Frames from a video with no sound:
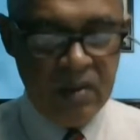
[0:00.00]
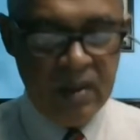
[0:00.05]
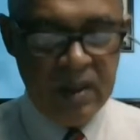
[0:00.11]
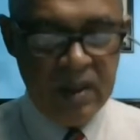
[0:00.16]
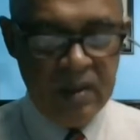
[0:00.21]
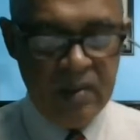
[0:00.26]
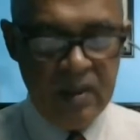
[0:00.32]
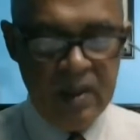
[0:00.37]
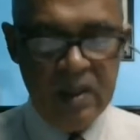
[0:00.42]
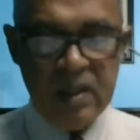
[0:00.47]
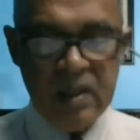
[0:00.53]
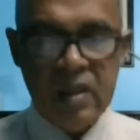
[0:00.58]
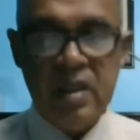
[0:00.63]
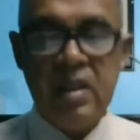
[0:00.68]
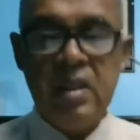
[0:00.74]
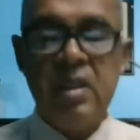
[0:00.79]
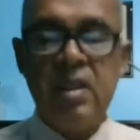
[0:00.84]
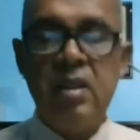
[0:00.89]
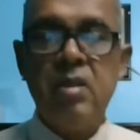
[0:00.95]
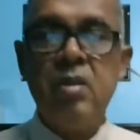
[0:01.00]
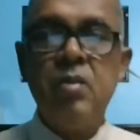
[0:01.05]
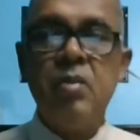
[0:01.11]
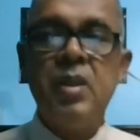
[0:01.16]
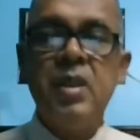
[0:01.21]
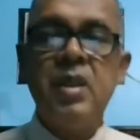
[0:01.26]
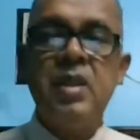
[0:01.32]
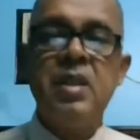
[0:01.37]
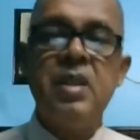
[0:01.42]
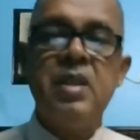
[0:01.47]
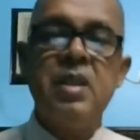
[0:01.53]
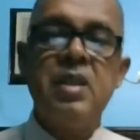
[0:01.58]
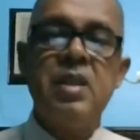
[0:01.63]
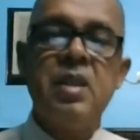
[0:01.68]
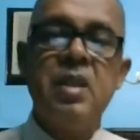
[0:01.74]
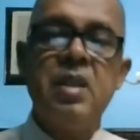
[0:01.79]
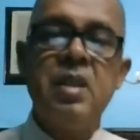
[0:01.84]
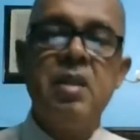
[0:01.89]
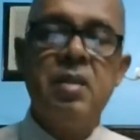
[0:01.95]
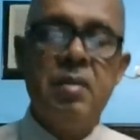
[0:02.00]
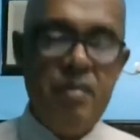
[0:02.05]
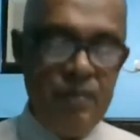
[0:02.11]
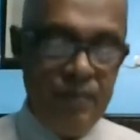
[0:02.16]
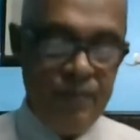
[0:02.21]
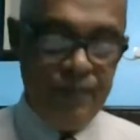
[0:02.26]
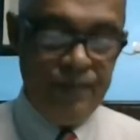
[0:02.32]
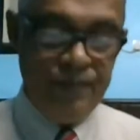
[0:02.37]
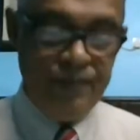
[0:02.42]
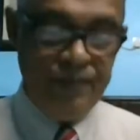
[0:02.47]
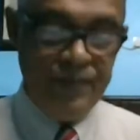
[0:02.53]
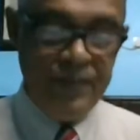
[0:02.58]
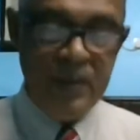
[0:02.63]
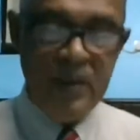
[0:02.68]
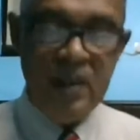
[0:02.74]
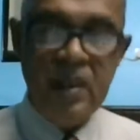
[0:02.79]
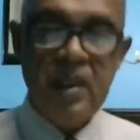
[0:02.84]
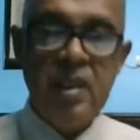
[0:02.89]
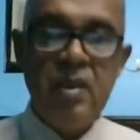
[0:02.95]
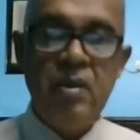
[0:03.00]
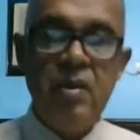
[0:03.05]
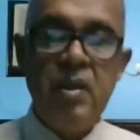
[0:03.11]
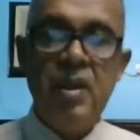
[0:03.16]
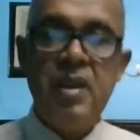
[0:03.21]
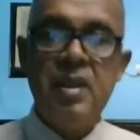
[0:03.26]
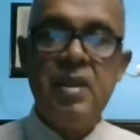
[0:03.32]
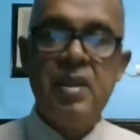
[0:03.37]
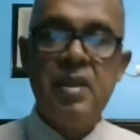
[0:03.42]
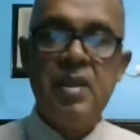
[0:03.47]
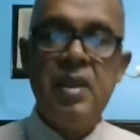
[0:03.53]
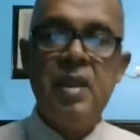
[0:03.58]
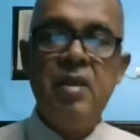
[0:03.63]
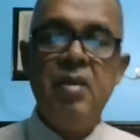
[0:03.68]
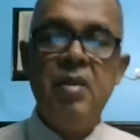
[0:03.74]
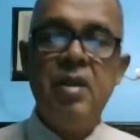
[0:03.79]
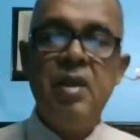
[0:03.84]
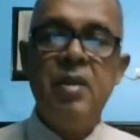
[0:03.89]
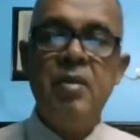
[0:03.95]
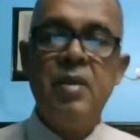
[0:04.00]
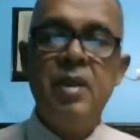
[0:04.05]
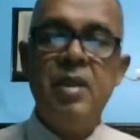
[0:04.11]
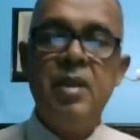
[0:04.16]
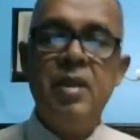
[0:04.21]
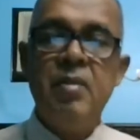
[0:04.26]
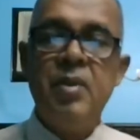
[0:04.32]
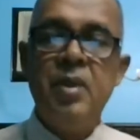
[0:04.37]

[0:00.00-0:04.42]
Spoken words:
for administration to patients. We understand whenever the